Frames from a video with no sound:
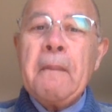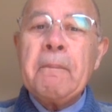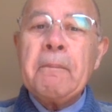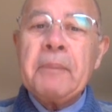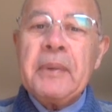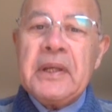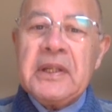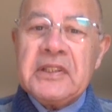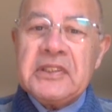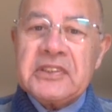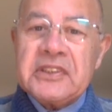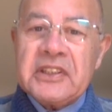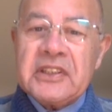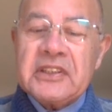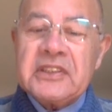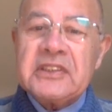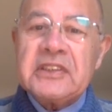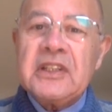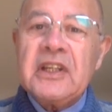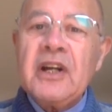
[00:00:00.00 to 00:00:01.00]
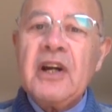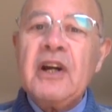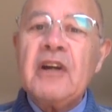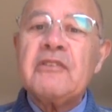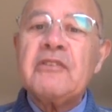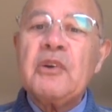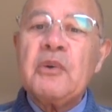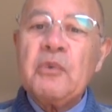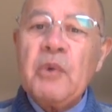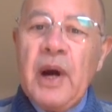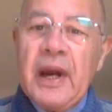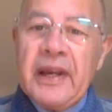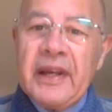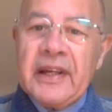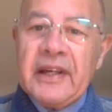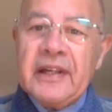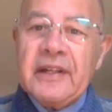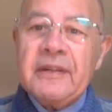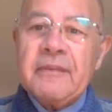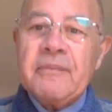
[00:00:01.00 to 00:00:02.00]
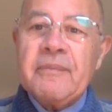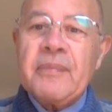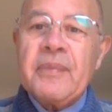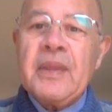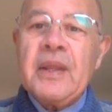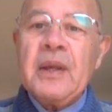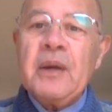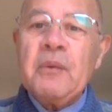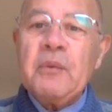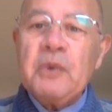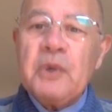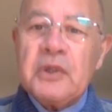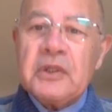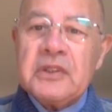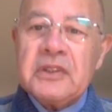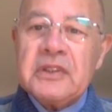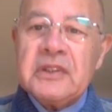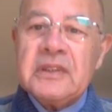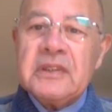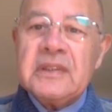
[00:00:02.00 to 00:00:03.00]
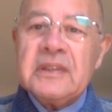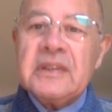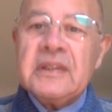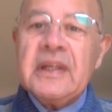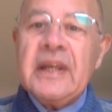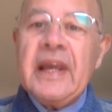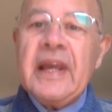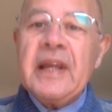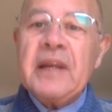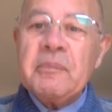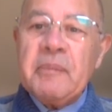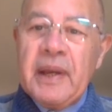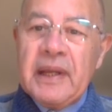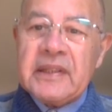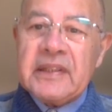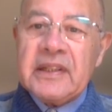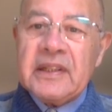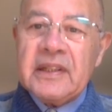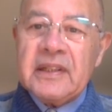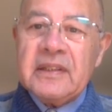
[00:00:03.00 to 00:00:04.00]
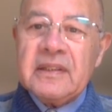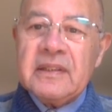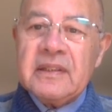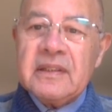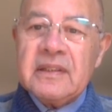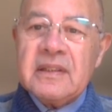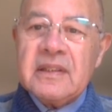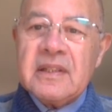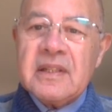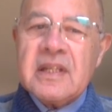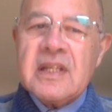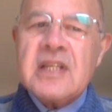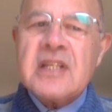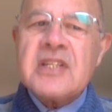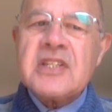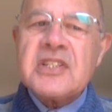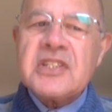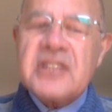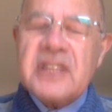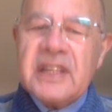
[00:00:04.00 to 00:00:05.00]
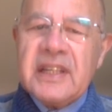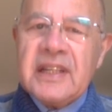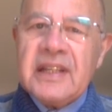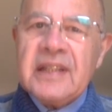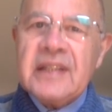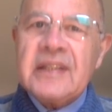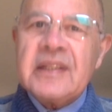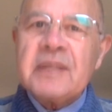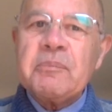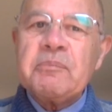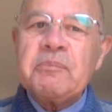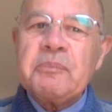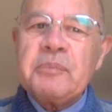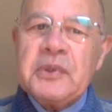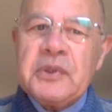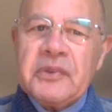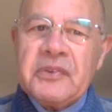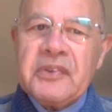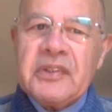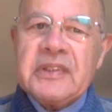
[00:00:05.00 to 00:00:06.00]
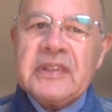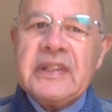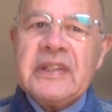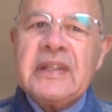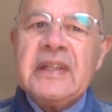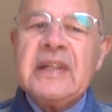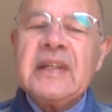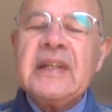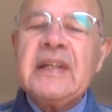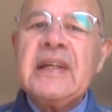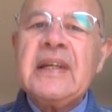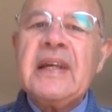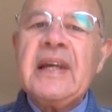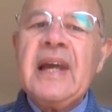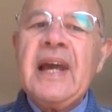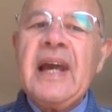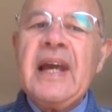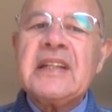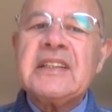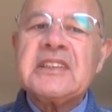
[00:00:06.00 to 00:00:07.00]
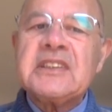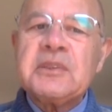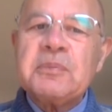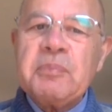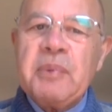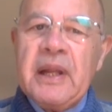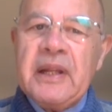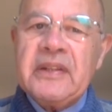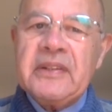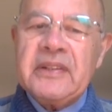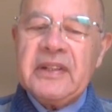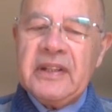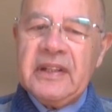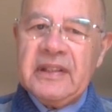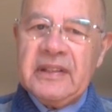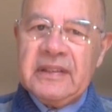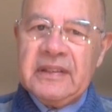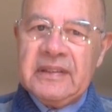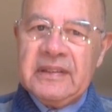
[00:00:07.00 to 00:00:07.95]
pieces of wire, wood, and metal sing the purity and splendor